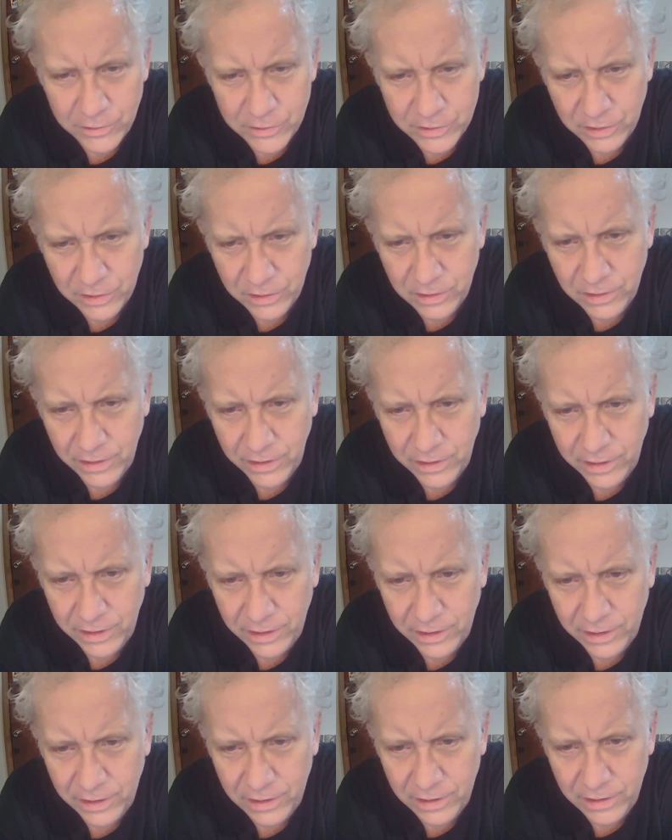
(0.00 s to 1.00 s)

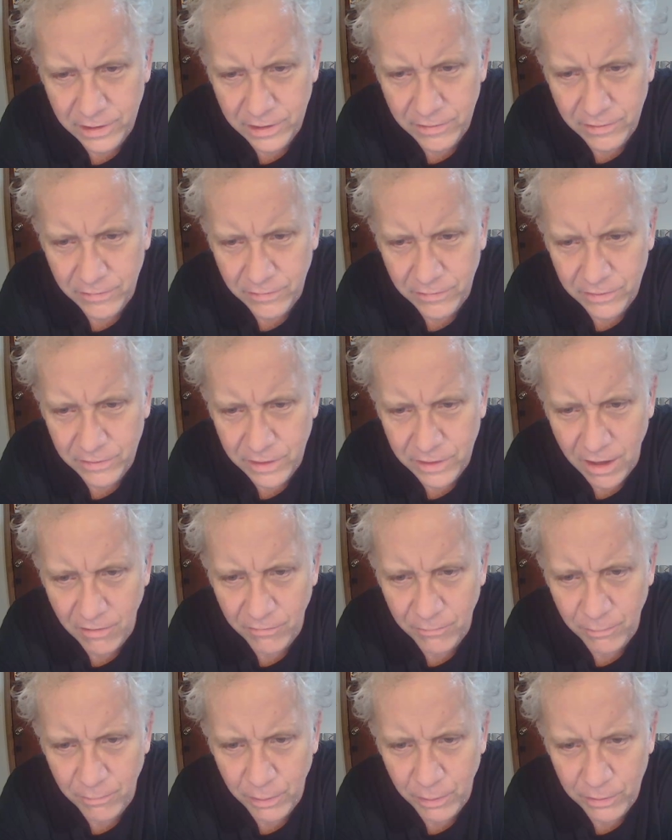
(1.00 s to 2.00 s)
logically, if a
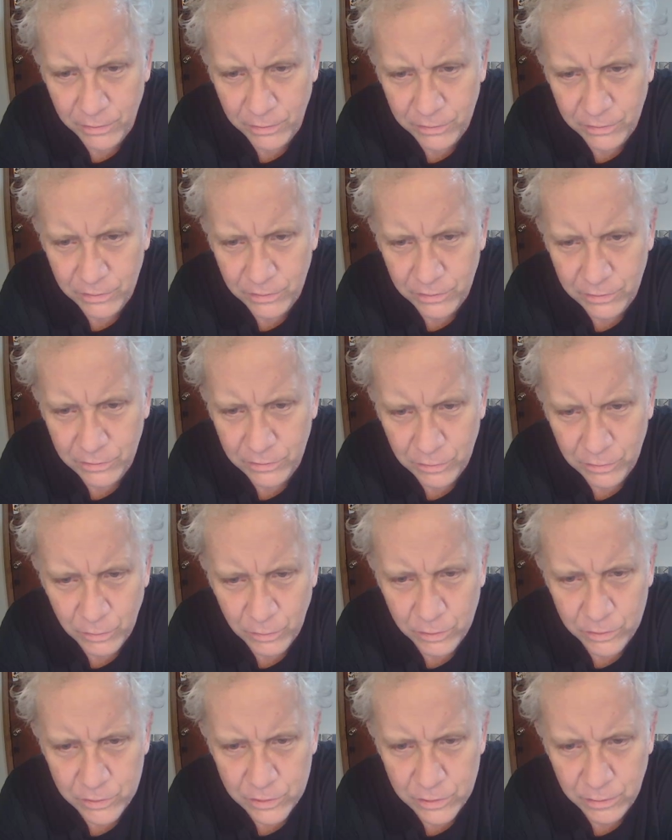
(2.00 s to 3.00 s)
deaf person
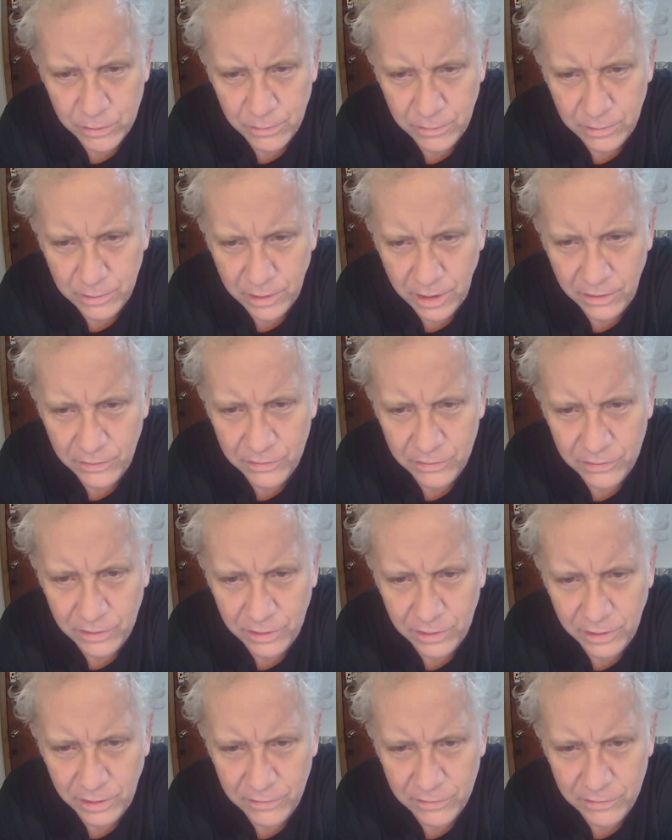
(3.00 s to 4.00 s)
is tortured and
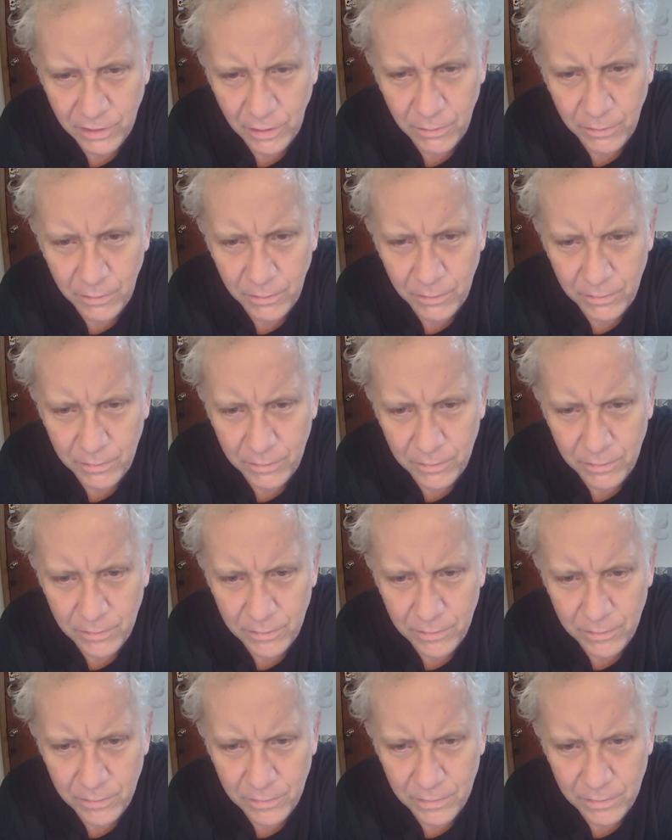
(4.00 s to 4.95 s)
molested, and some